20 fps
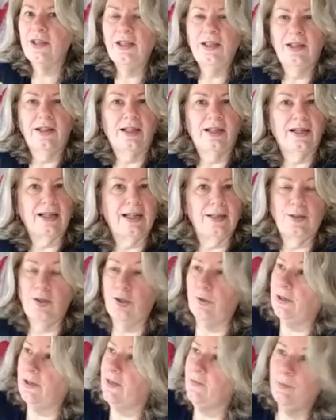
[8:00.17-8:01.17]
I know
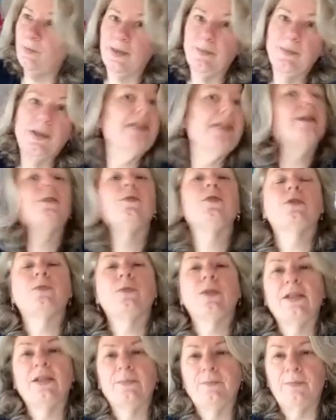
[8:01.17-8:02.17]
I've met many of you
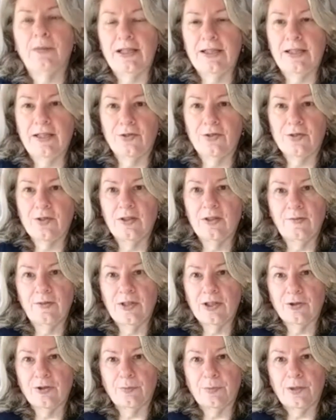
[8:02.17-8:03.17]
in my years in the
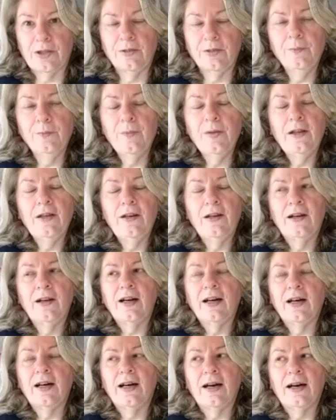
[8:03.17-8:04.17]
vendor mall.
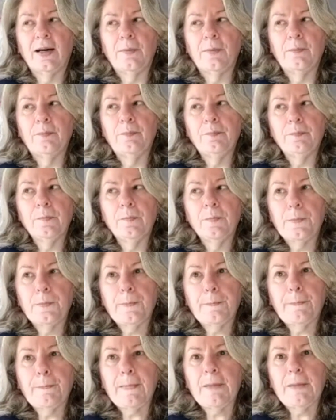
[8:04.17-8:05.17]

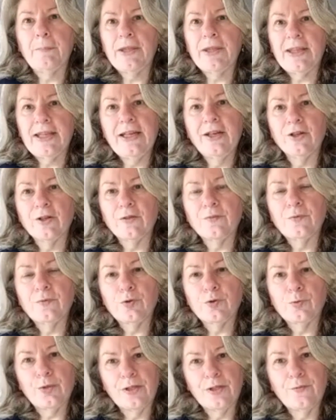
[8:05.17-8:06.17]
But they are
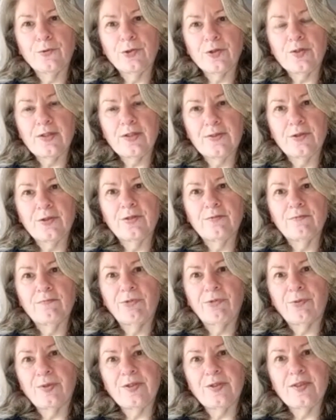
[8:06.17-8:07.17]
24/7,
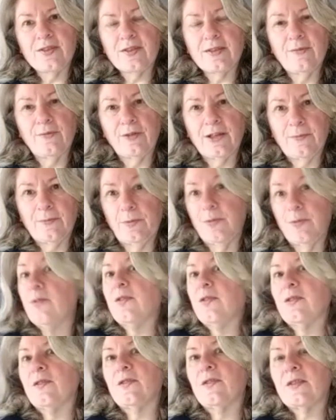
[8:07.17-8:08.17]
365
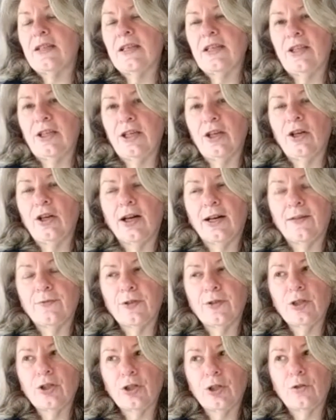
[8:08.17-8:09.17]
businesses, and they
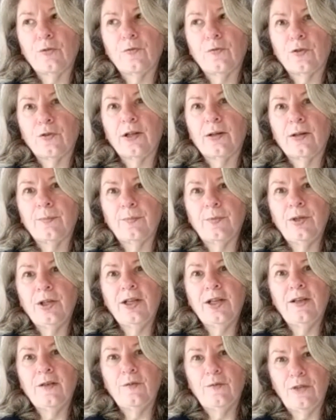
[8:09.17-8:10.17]
often go from
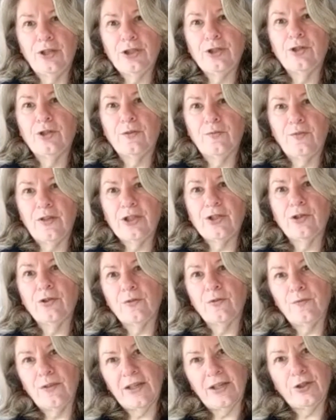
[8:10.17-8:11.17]
venue to venue to
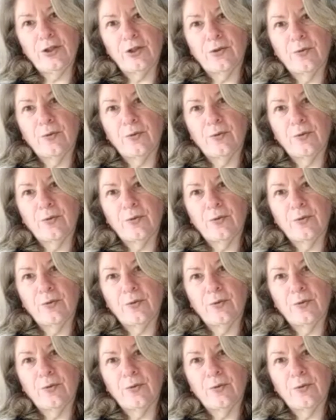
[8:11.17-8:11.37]
venue.